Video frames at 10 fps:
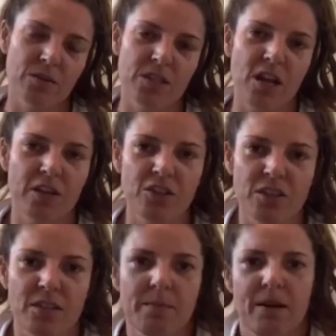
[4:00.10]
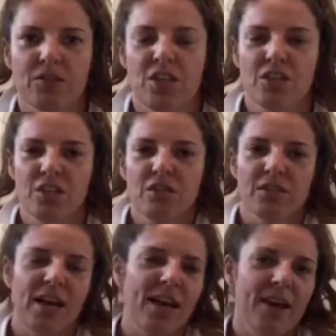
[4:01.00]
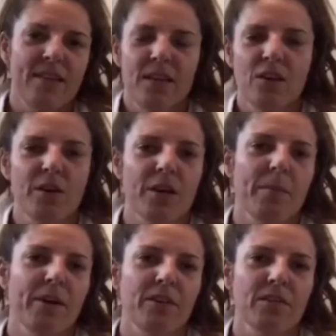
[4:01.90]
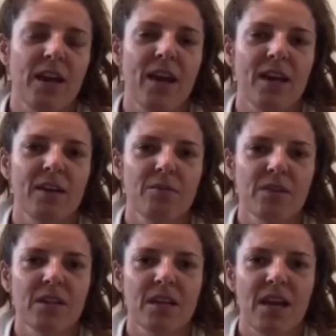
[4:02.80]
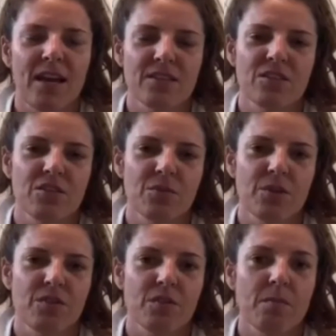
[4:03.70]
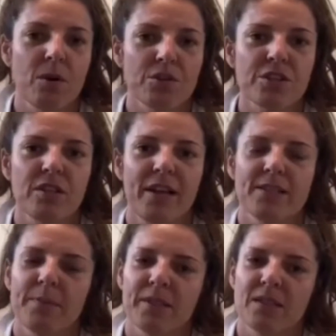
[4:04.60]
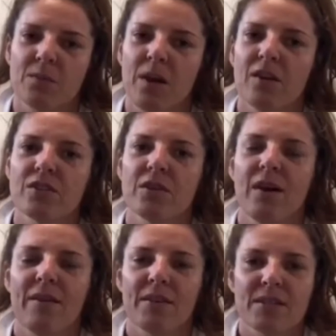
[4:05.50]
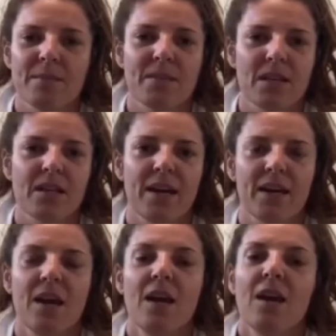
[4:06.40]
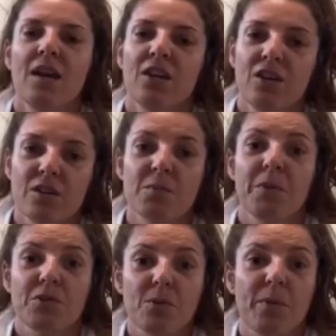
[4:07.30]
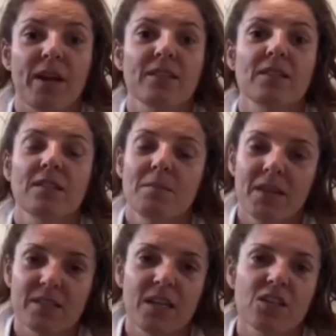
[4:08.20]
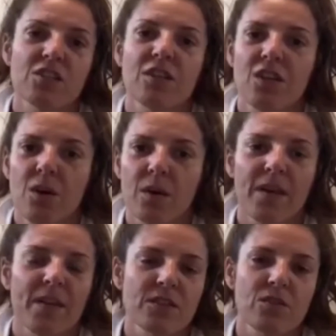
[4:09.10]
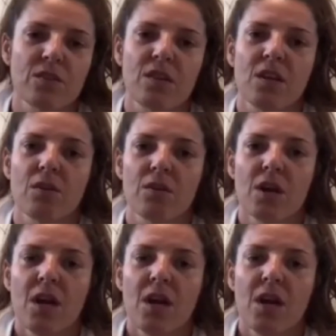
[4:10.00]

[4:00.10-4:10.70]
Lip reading: it's not just about changing your diet and then going about your day. It really has to do with your emotional aspect as well. So having something like, a spiritual practice, the meditation, the yoga, that sort of thing, or,